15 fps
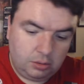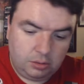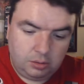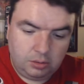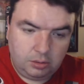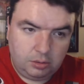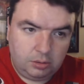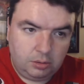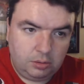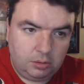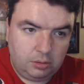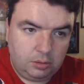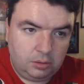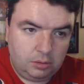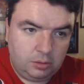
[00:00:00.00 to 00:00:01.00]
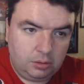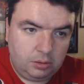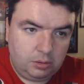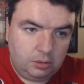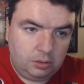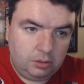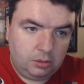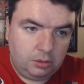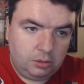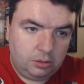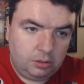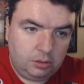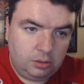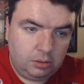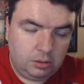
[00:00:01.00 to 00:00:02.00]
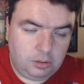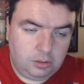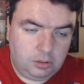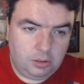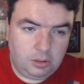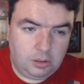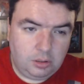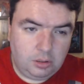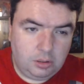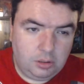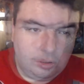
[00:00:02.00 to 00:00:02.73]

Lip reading: [no speech]